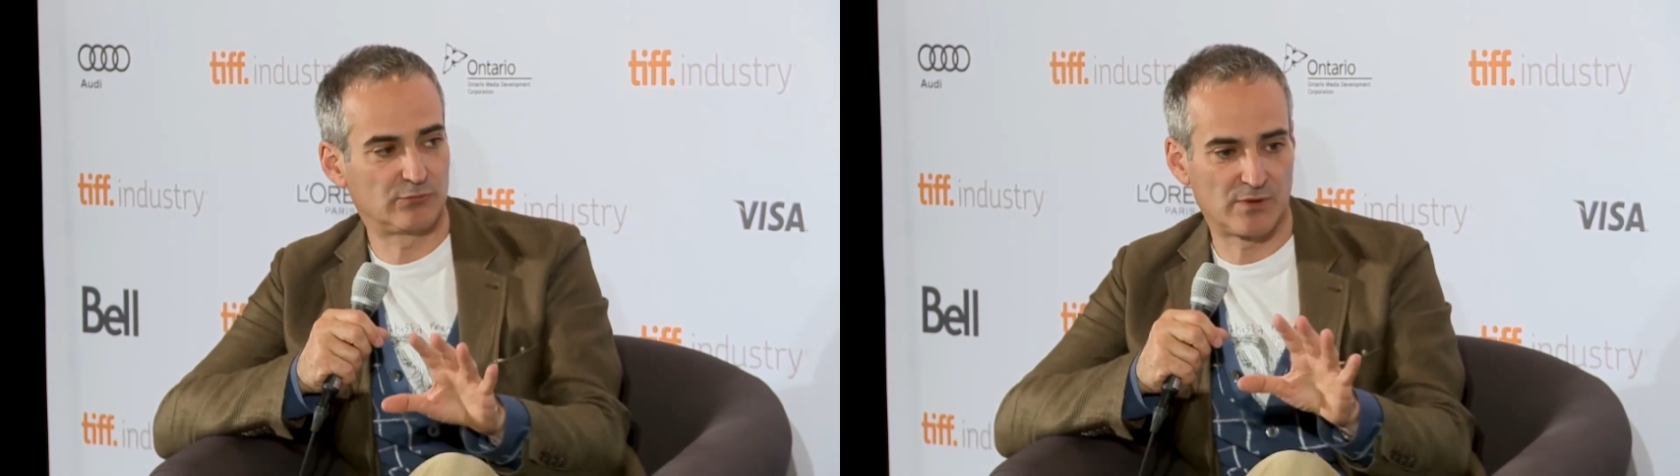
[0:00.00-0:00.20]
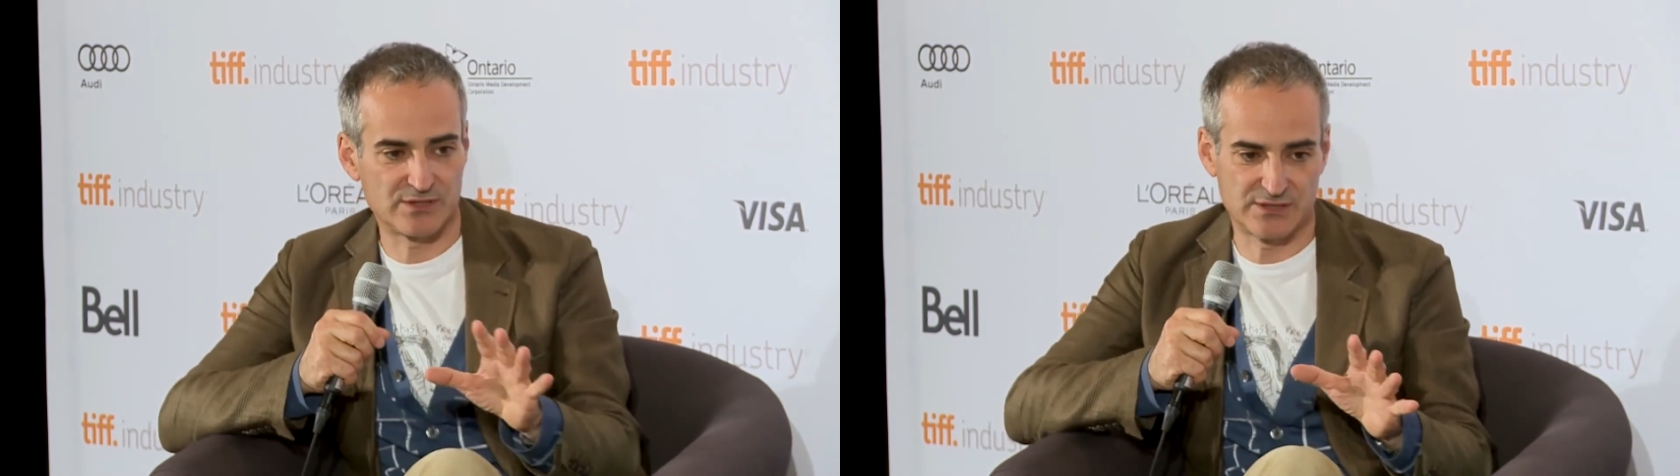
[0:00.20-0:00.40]

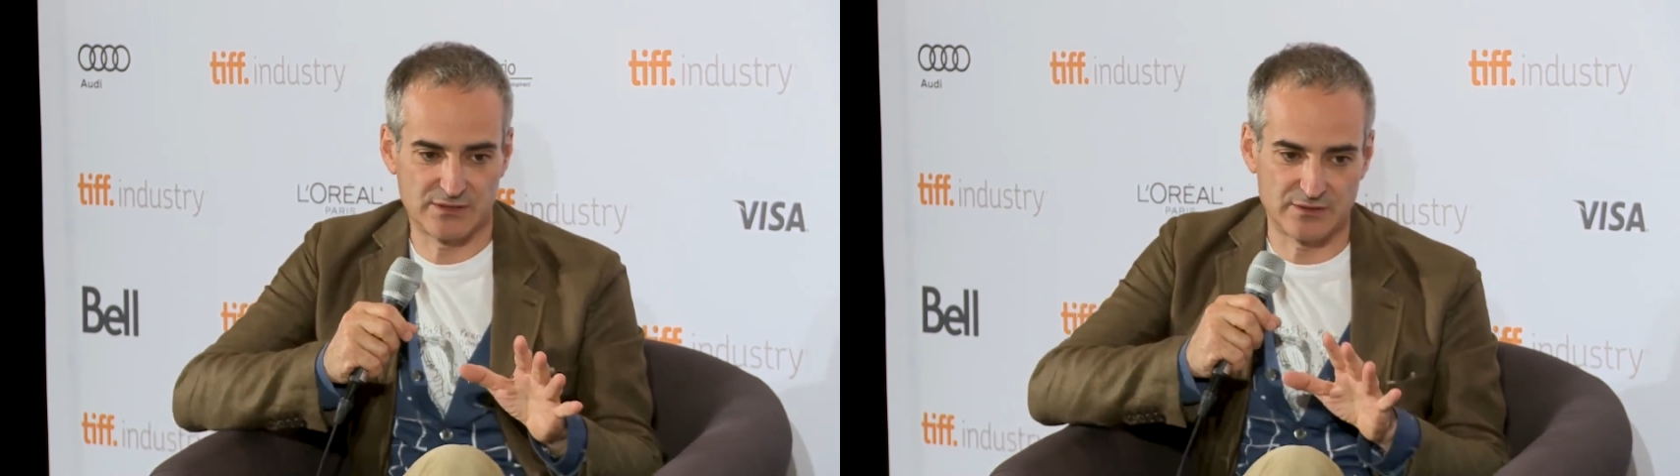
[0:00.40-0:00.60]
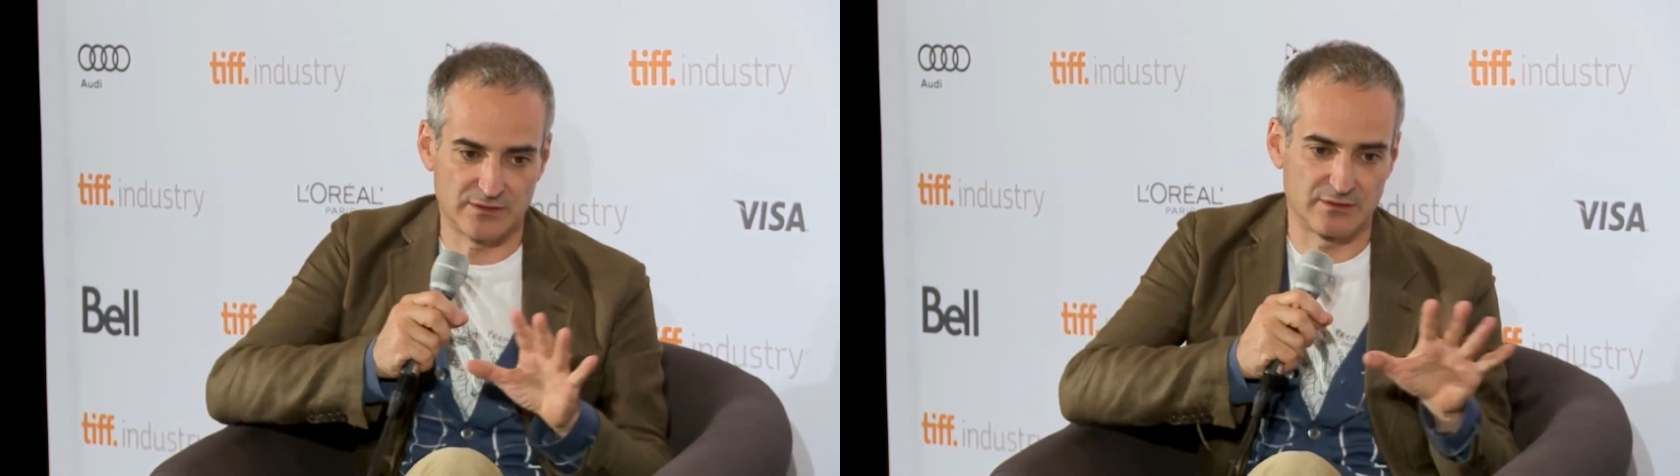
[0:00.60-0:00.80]
It was
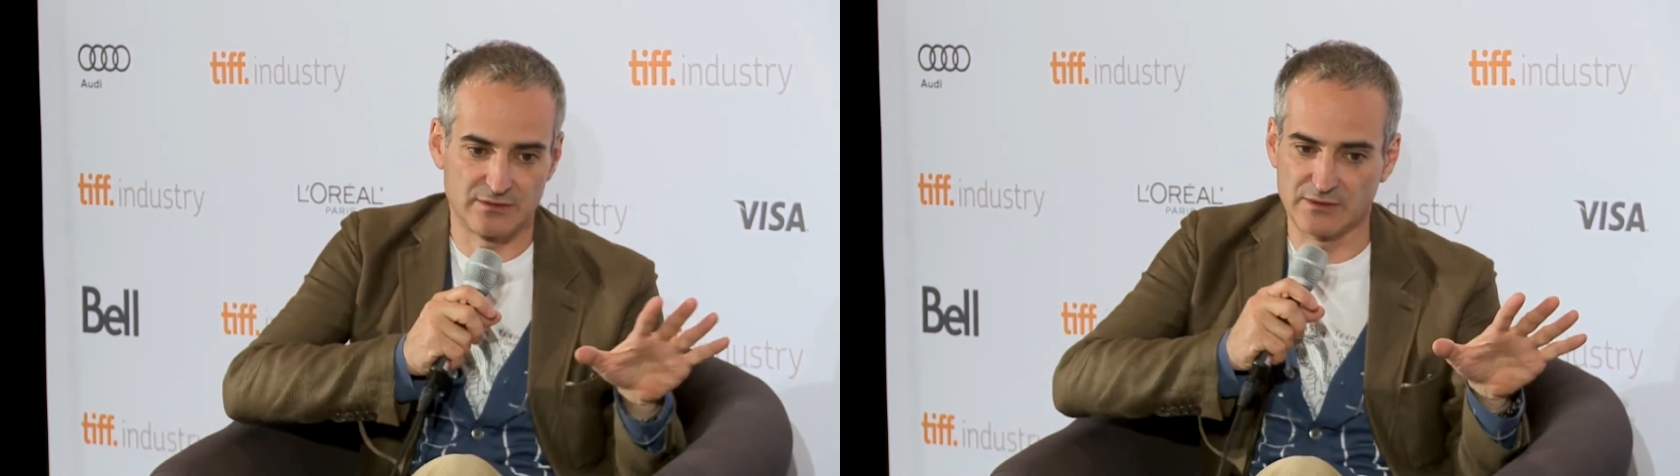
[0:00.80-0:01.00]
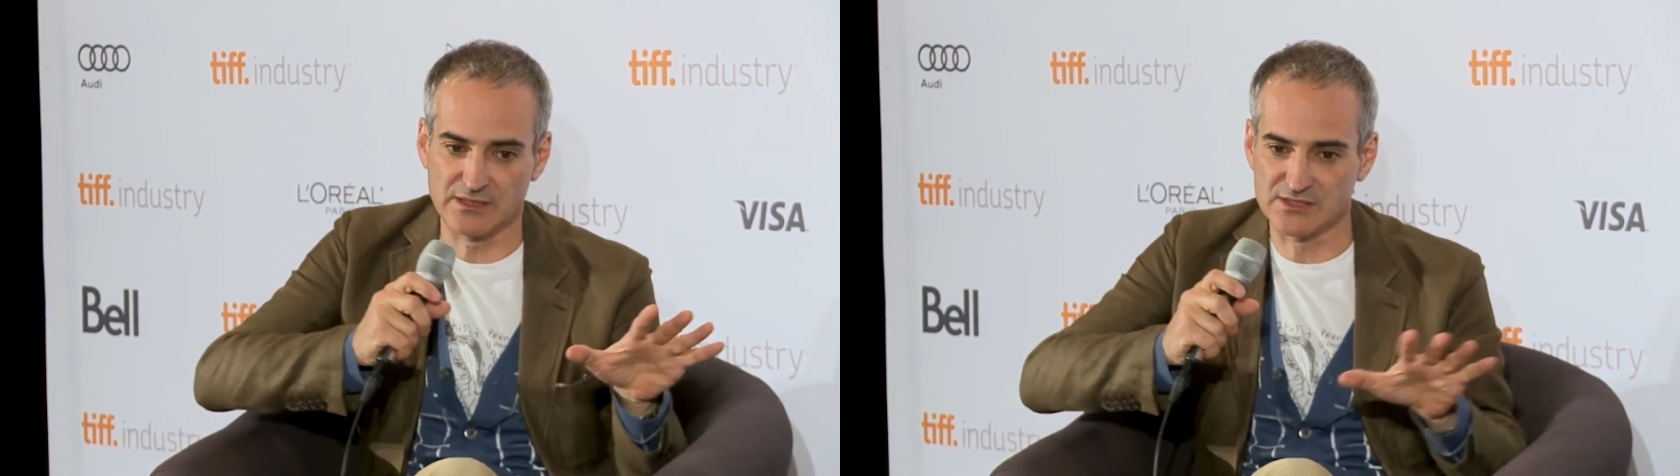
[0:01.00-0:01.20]

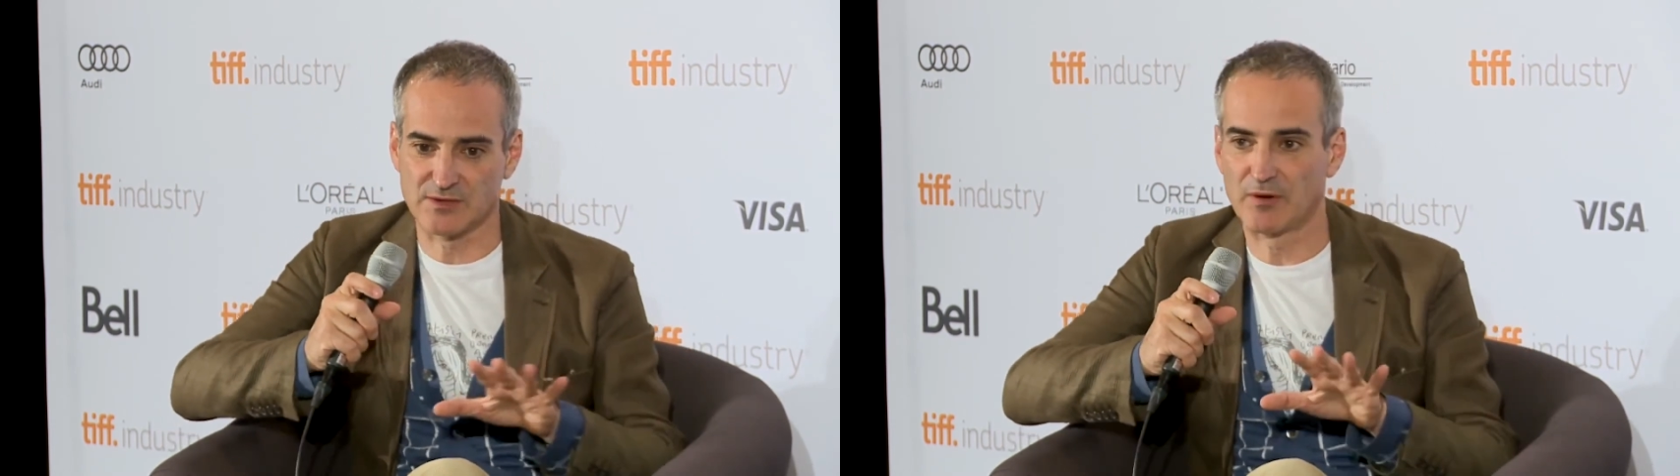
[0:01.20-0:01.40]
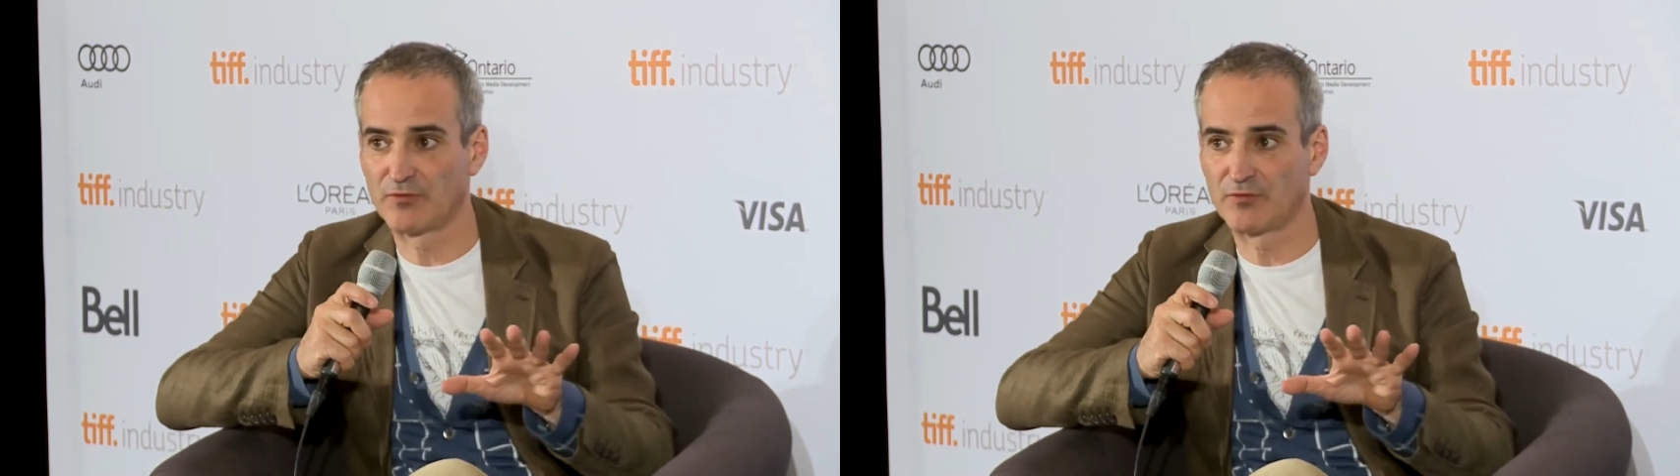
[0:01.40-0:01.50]
in some